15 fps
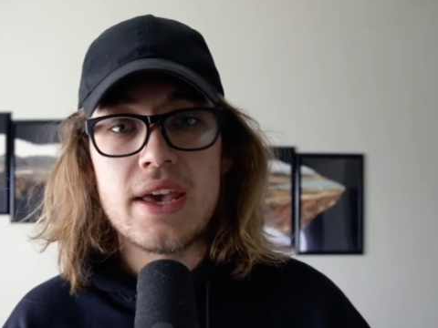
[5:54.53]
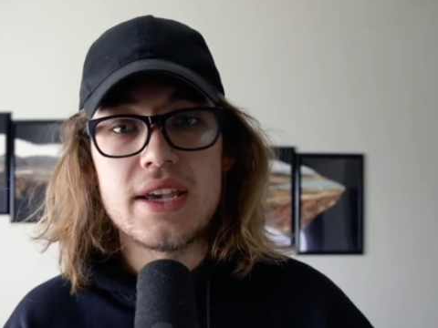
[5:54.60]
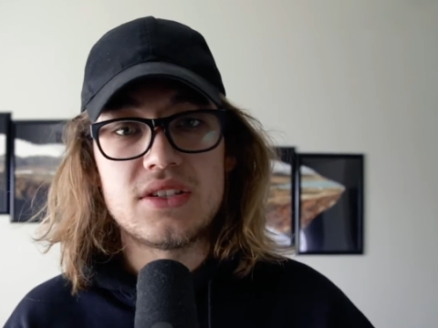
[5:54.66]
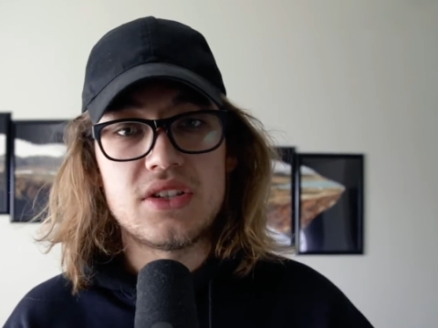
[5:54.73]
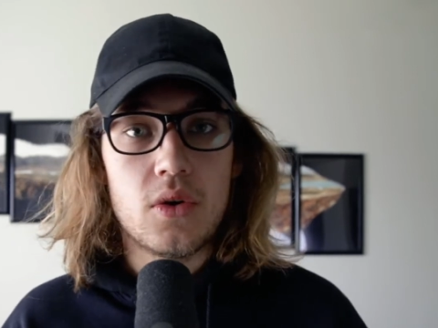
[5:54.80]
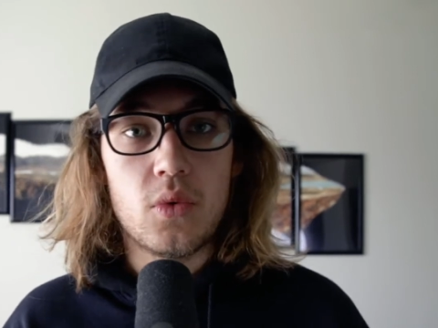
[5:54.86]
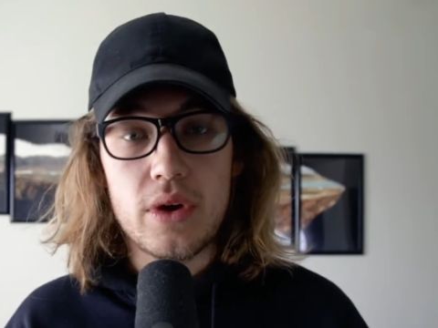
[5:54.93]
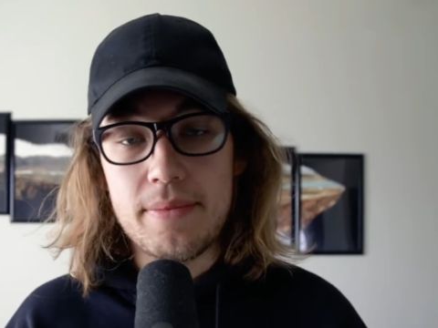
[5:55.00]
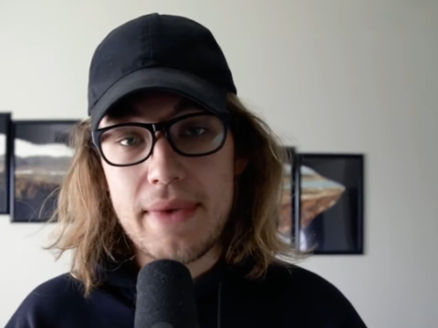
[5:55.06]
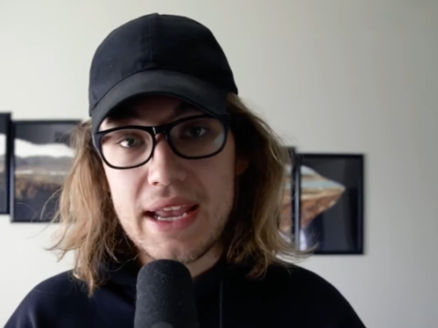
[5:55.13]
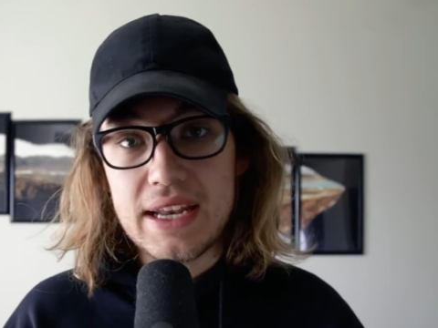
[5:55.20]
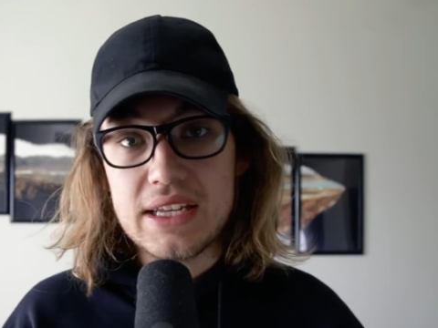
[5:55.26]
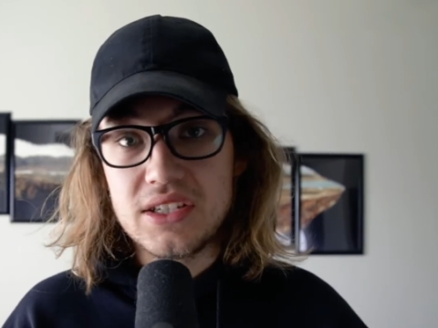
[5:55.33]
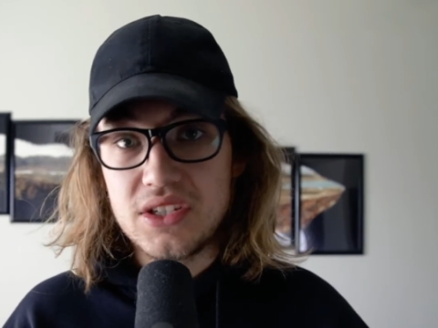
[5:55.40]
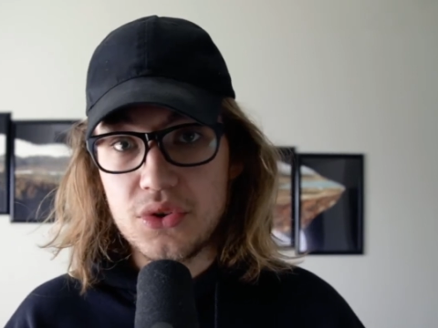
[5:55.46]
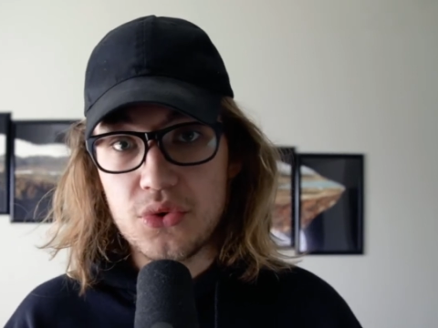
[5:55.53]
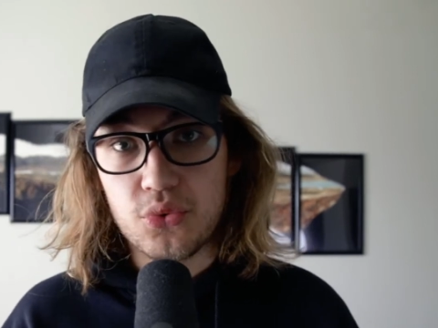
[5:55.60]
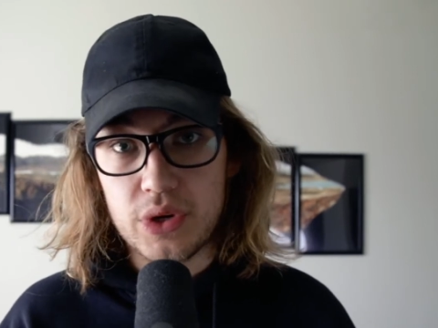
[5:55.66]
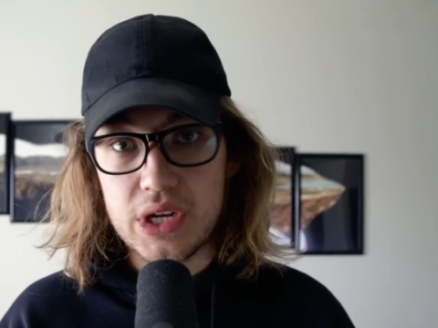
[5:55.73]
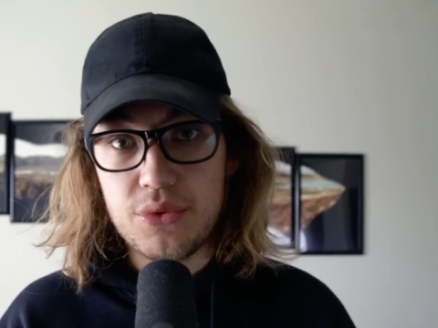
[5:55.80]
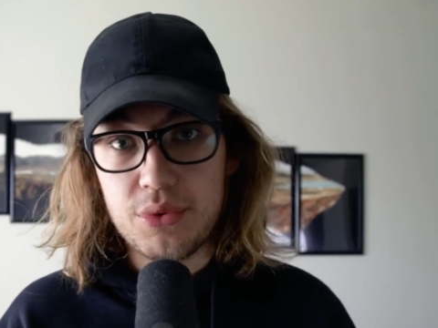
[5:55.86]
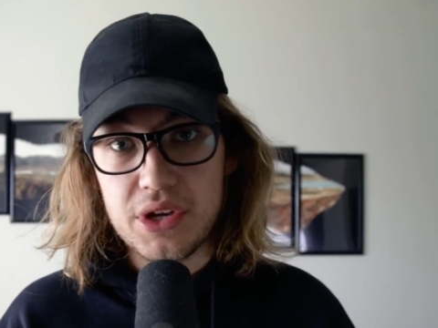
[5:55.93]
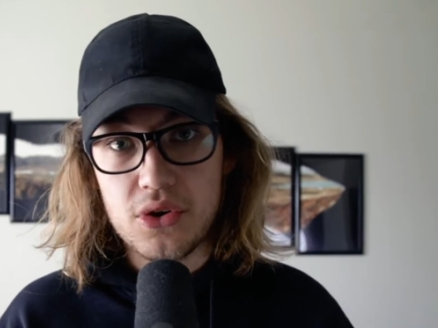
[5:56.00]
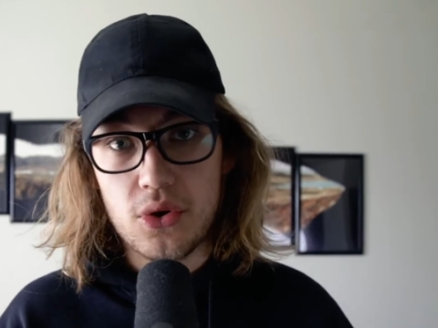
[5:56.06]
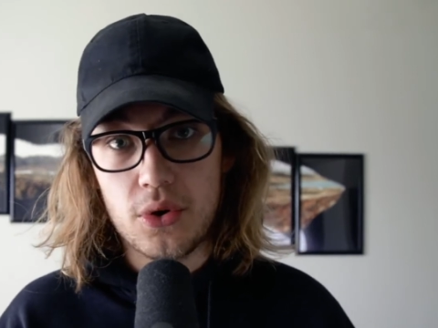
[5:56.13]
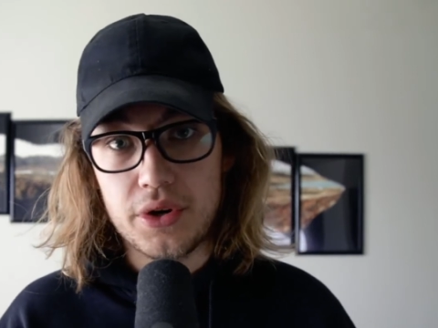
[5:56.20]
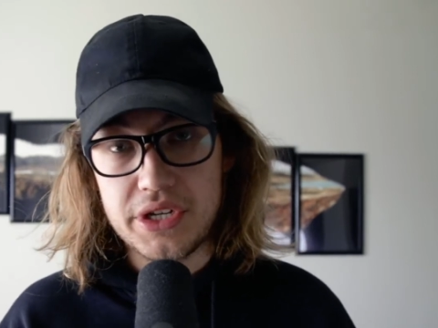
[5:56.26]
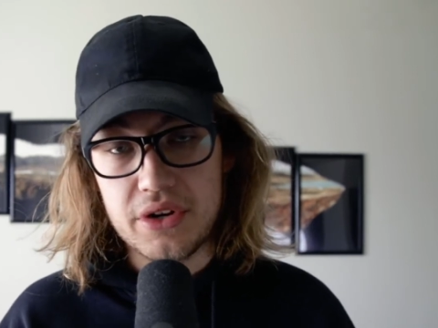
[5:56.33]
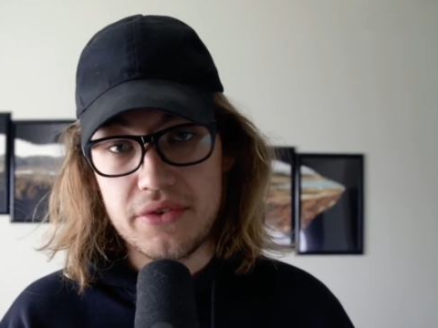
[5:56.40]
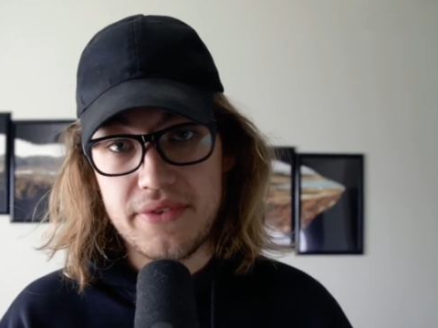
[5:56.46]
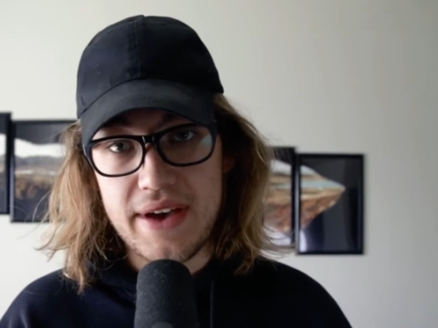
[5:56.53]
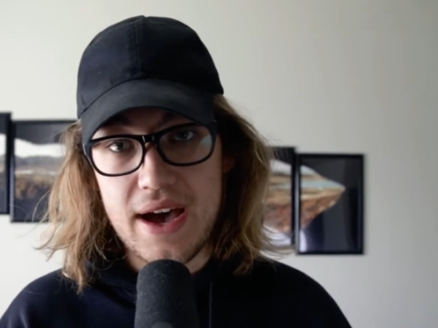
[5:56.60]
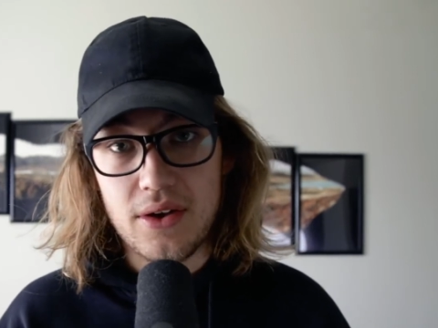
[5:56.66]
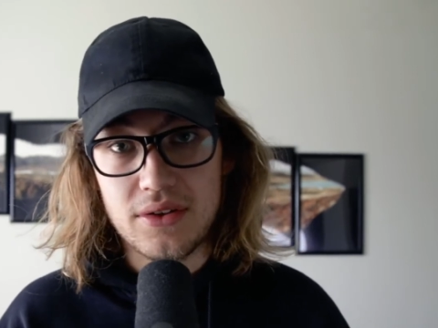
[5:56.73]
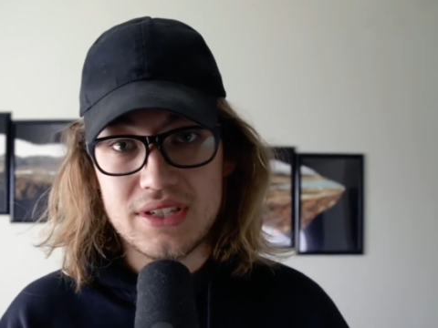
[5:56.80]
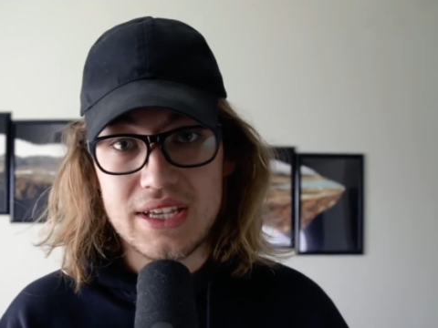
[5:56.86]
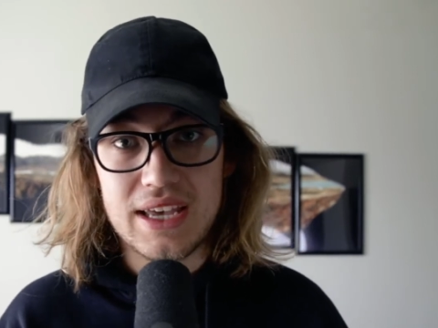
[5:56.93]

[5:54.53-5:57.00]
is that we may need to re-record your vows